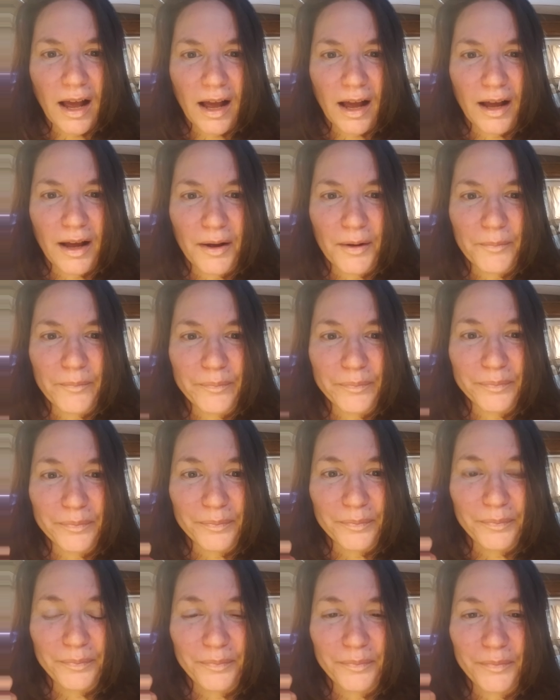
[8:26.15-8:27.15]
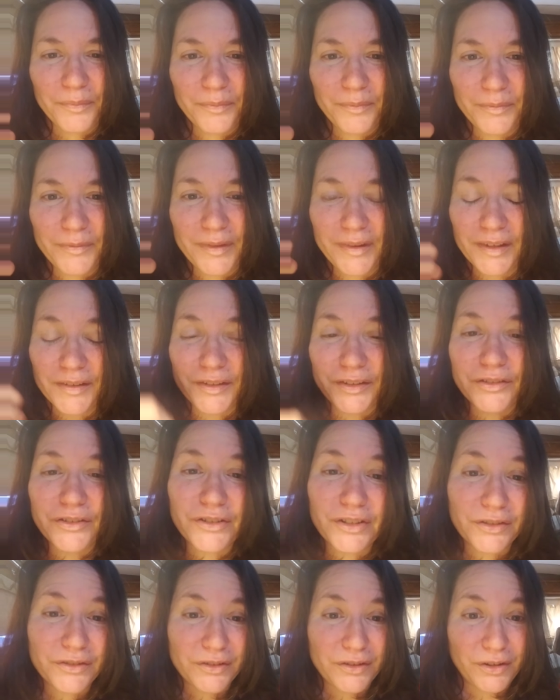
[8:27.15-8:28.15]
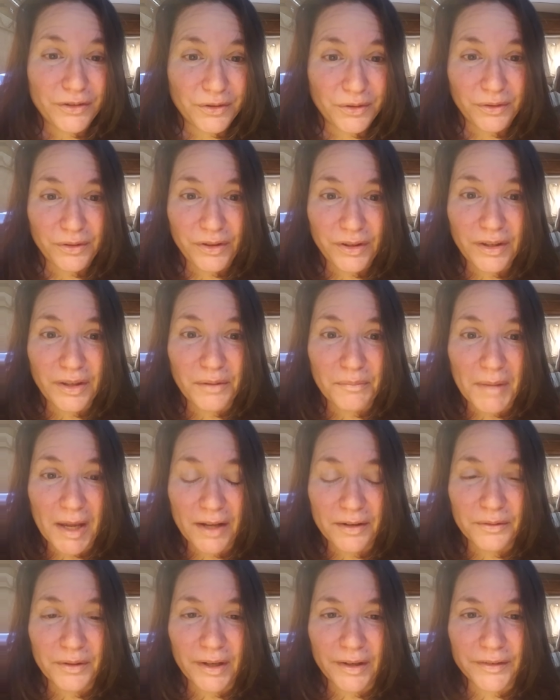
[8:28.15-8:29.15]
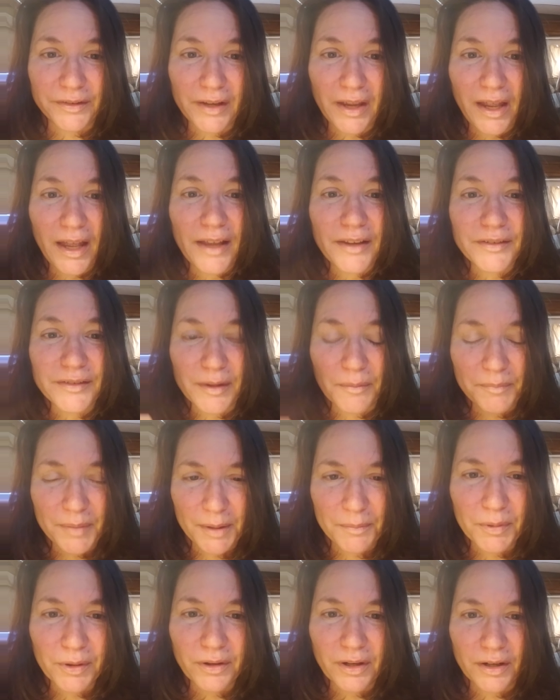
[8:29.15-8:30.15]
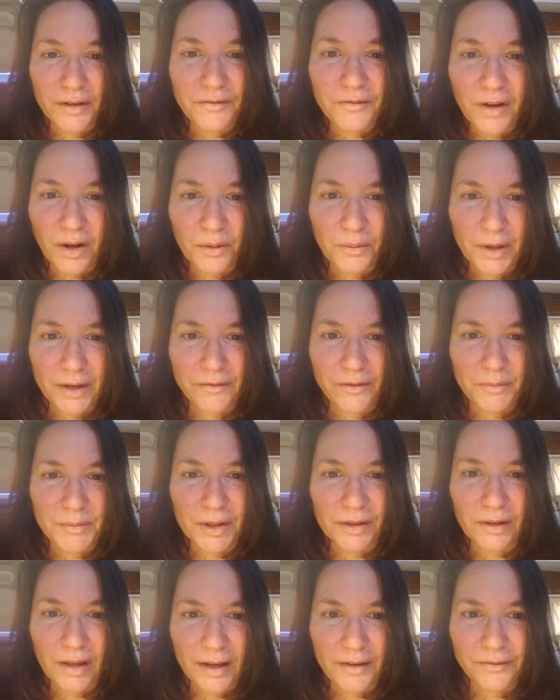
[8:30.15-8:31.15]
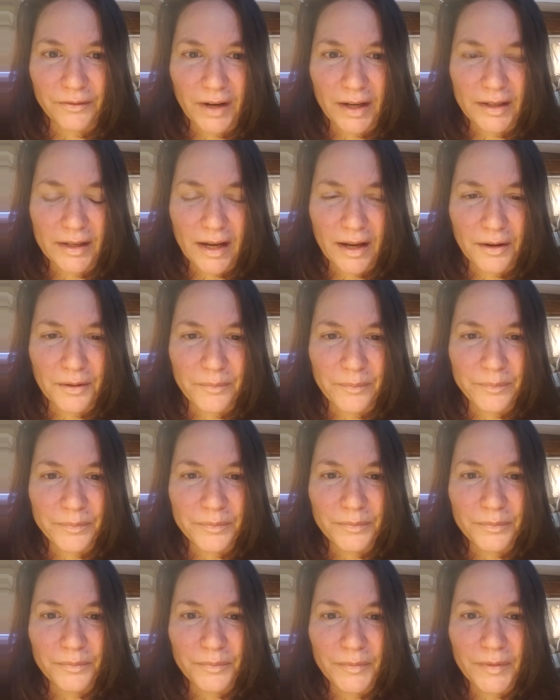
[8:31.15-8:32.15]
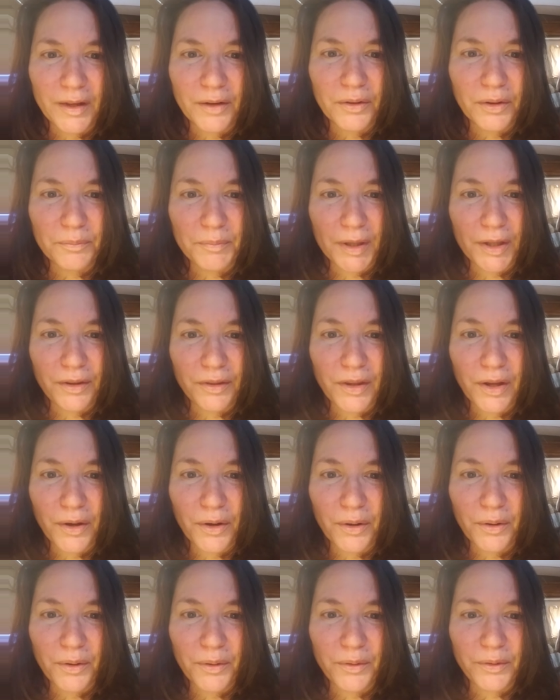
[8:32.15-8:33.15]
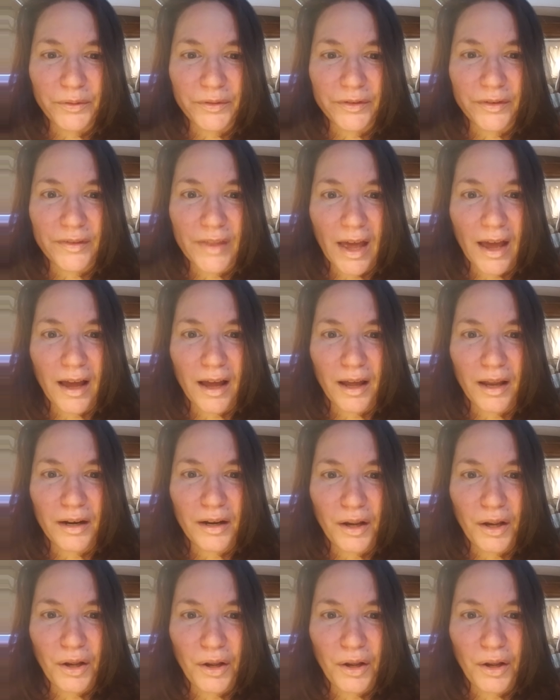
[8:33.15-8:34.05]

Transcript: Um, this is just the truth of the matter is some people are going to fall away from your life right now. There will be those that